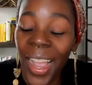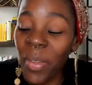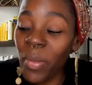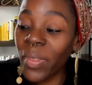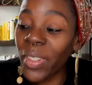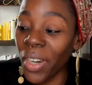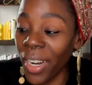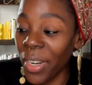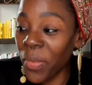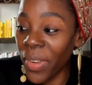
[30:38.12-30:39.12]
I'm
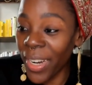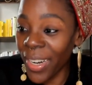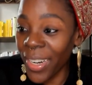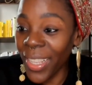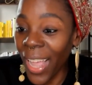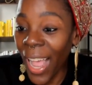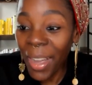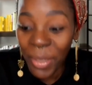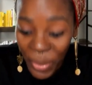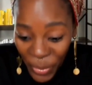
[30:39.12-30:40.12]
trying to figure out
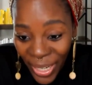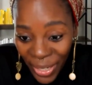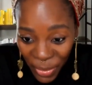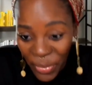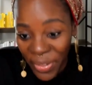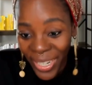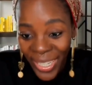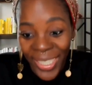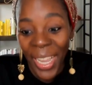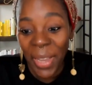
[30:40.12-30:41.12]
how to get over it
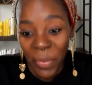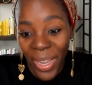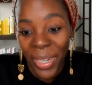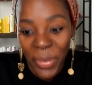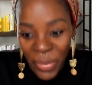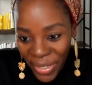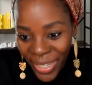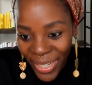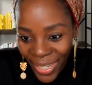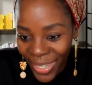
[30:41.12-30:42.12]
because I am not over
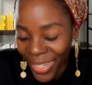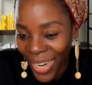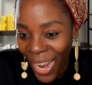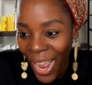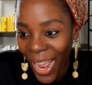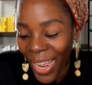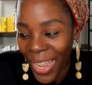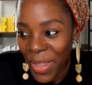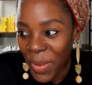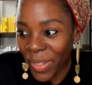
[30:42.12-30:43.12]
it. And
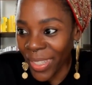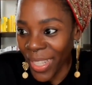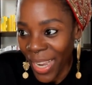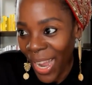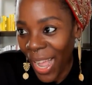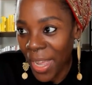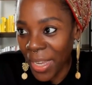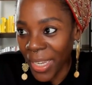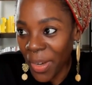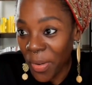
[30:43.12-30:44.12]
I think
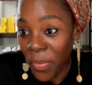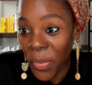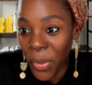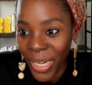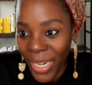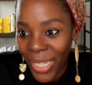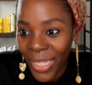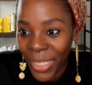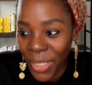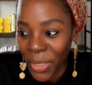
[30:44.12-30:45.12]
I avoid
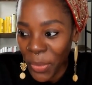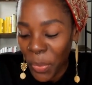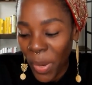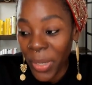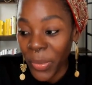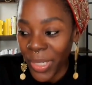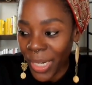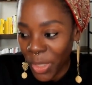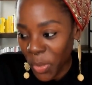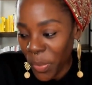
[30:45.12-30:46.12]
it to my own
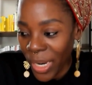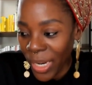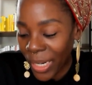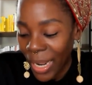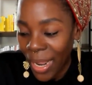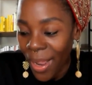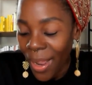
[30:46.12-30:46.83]
detriment